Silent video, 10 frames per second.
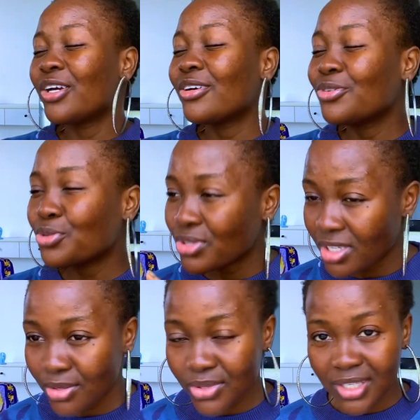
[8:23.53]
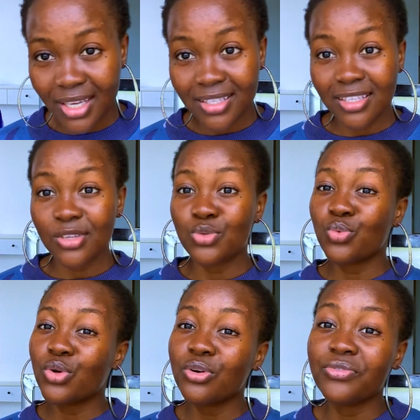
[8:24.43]
your skill set is
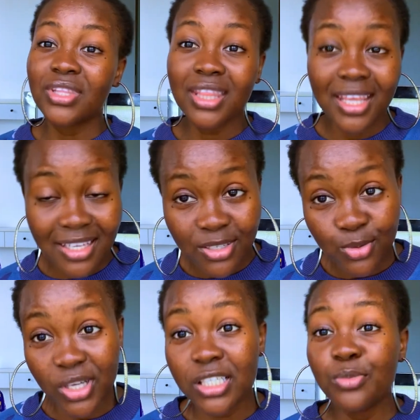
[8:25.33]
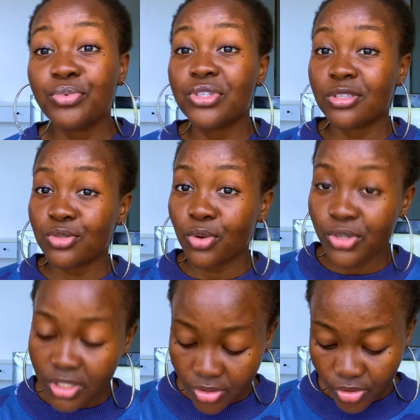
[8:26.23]
one of the things to actually put into
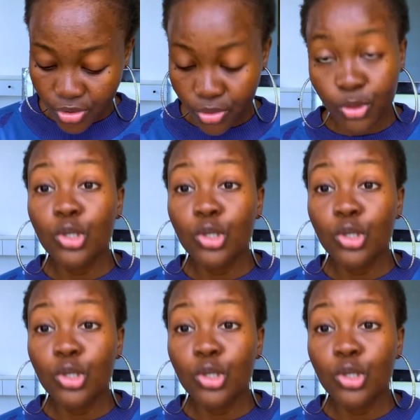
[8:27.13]
consideration.